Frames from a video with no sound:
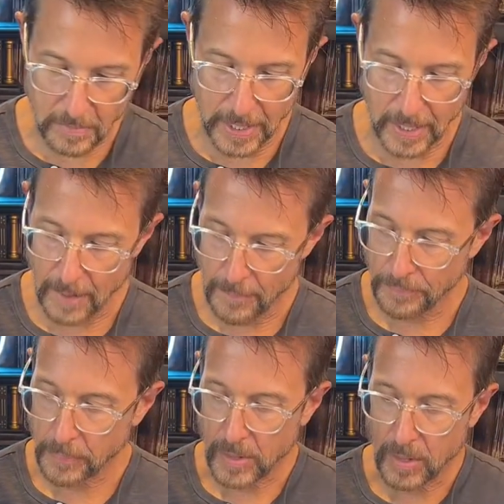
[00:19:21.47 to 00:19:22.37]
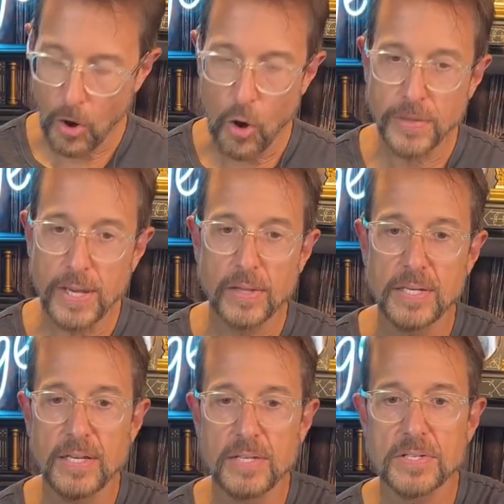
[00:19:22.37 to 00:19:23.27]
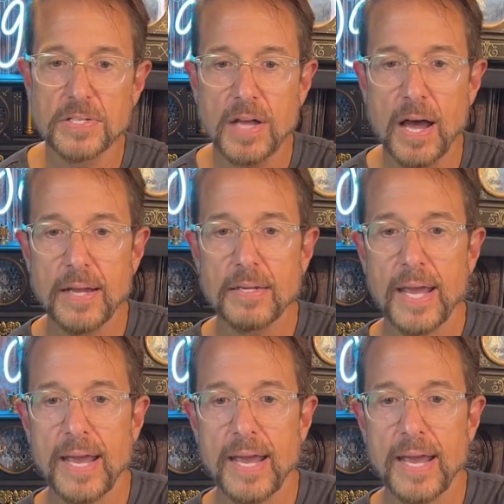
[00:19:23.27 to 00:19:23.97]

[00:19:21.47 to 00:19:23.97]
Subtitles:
be all the LEDs inside